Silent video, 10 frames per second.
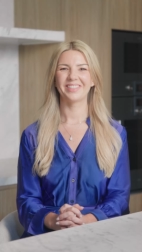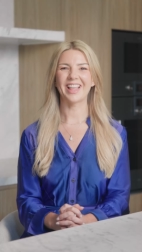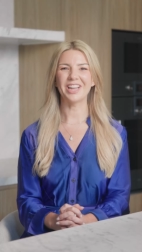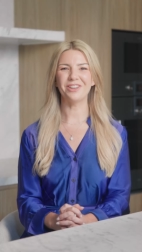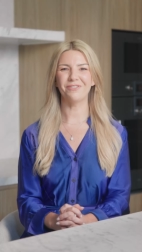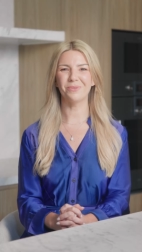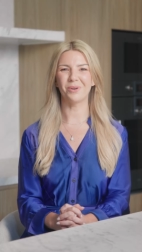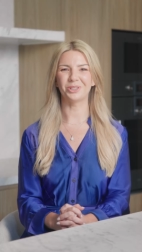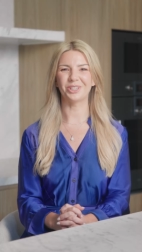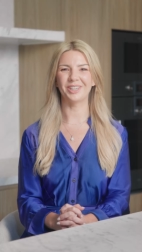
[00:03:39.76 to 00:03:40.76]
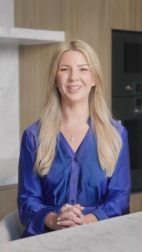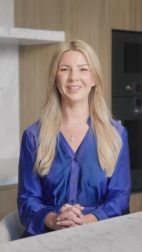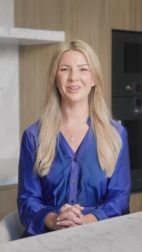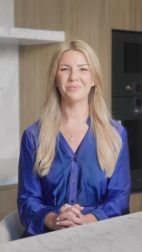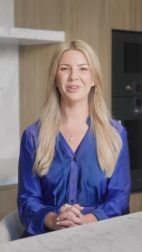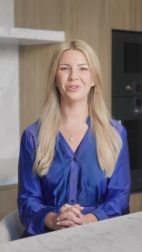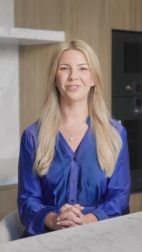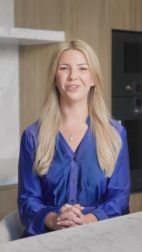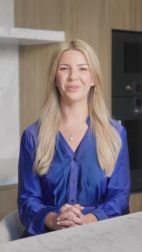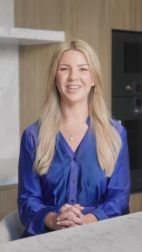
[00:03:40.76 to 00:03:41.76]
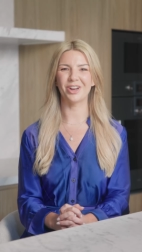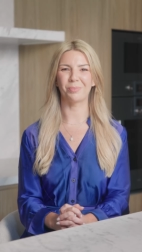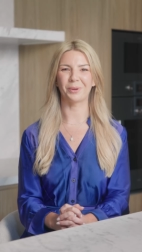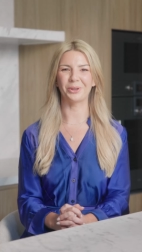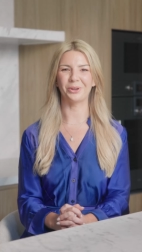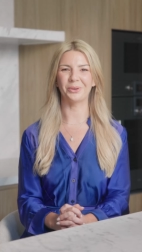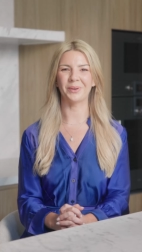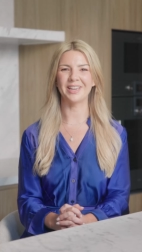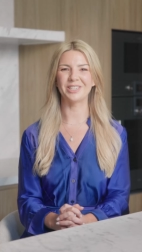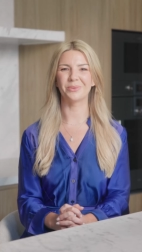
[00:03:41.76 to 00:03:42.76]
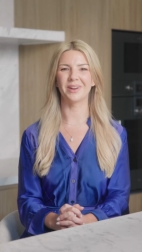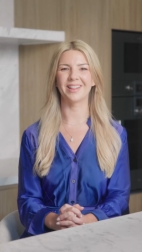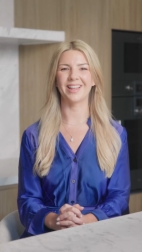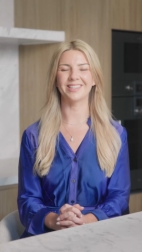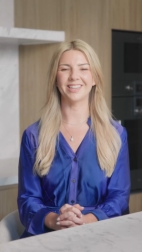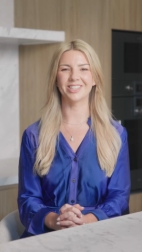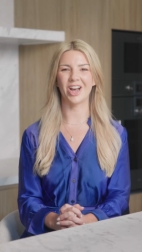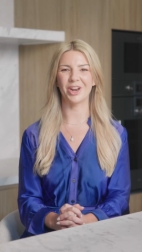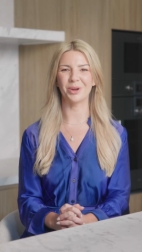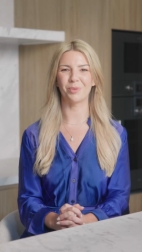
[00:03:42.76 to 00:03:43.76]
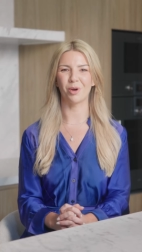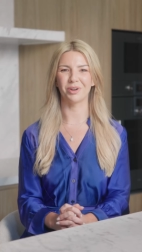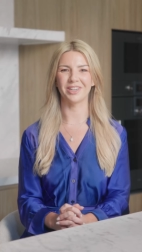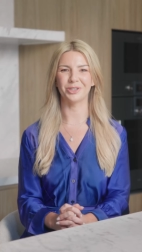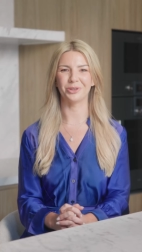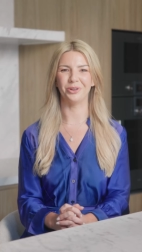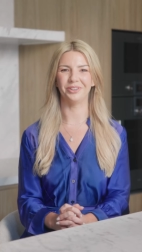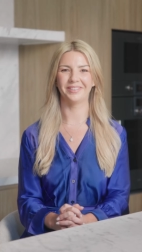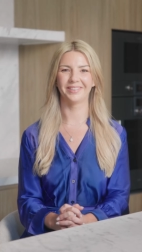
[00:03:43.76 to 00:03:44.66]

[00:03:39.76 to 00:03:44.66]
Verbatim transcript: Thank you for watching. We look forward to helping you into one of these exciting properties soon.